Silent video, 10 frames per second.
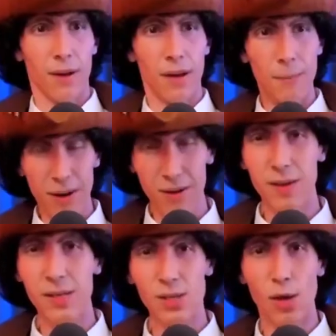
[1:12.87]
America
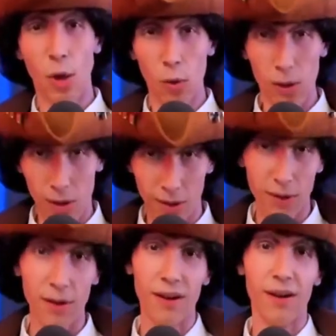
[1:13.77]
is no
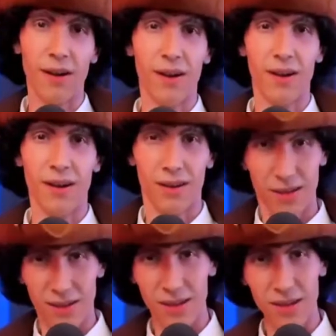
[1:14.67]
longer
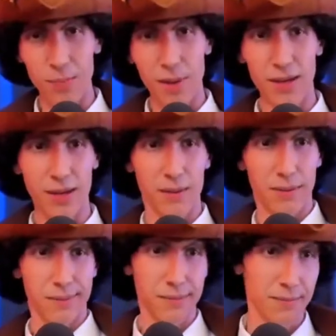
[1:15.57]
independent.
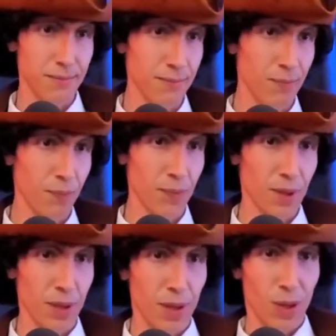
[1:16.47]

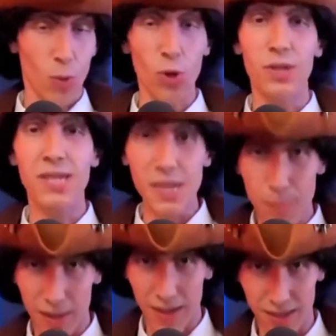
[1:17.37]
We're
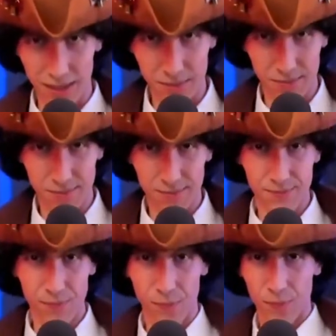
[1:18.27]
dependent.
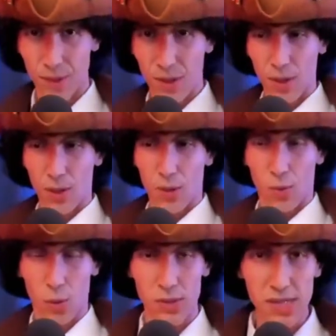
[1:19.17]

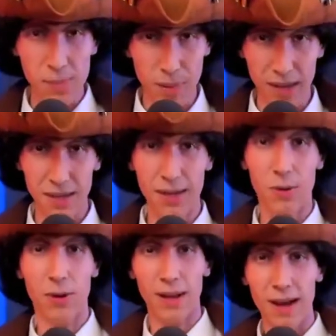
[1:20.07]
We're dependent
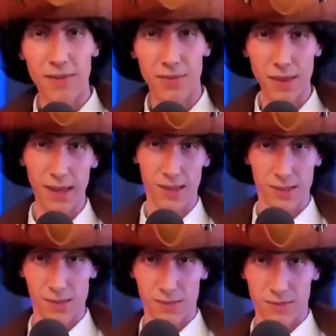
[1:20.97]
on a lot of
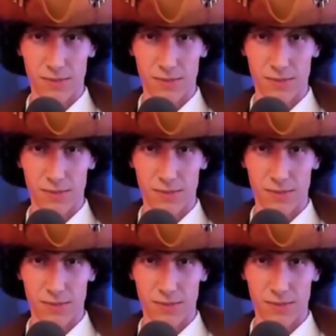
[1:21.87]
things.